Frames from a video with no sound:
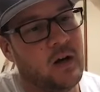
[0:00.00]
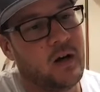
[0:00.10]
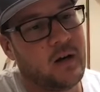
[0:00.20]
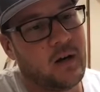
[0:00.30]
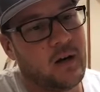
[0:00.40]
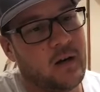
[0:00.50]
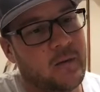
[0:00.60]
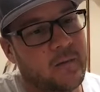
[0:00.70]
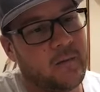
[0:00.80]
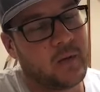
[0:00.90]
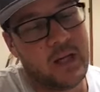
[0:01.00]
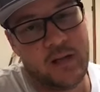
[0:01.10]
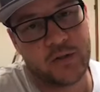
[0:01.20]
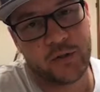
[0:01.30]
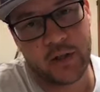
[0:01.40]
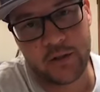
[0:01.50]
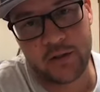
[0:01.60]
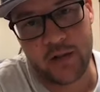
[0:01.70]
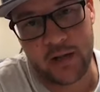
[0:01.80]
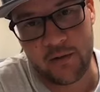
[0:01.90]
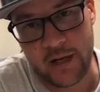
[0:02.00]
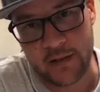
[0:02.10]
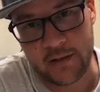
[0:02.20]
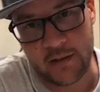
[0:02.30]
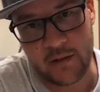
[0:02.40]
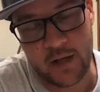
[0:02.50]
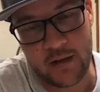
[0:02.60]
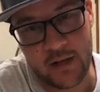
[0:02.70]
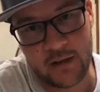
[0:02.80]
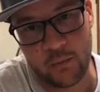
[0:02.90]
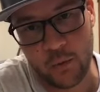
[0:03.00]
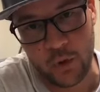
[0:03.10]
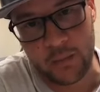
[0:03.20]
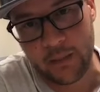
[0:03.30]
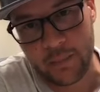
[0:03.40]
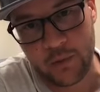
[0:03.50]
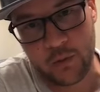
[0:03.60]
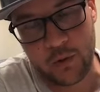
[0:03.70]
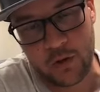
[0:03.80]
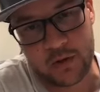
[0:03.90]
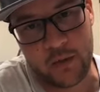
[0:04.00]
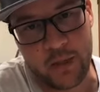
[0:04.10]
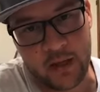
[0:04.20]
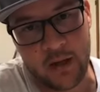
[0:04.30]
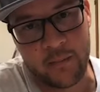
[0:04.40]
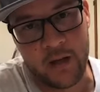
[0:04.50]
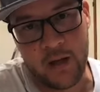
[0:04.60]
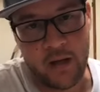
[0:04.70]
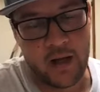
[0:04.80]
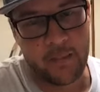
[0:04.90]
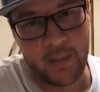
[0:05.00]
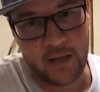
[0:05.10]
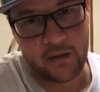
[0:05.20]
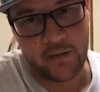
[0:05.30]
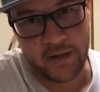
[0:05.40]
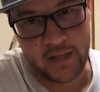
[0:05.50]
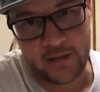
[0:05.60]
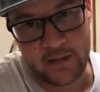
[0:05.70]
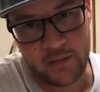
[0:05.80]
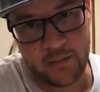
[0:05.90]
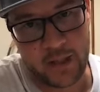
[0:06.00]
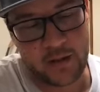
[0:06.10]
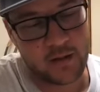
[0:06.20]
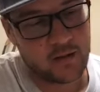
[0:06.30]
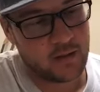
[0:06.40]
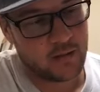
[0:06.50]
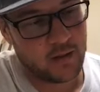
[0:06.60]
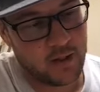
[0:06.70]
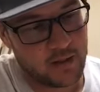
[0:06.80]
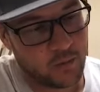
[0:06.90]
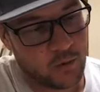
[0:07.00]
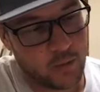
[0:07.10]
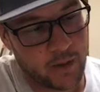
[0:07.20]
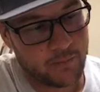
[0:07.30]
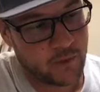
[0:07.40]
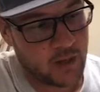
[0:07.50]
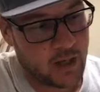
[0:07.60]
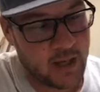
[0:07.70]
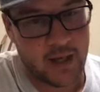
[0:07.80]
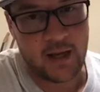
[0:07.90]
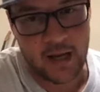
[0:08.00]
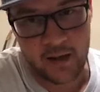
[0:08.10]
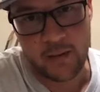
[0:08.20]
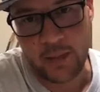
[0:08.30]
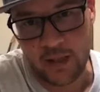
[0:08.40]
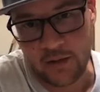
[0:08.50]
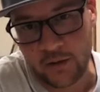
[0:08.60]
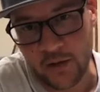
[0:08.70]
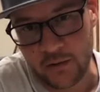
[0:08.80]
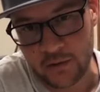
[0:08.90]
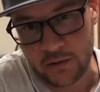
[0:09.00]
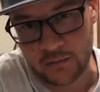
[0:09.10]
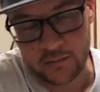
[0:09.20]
are keen to go to that race. So I think the warm-up would also become a bigger event because it's a warm-up for the A and the B Euros.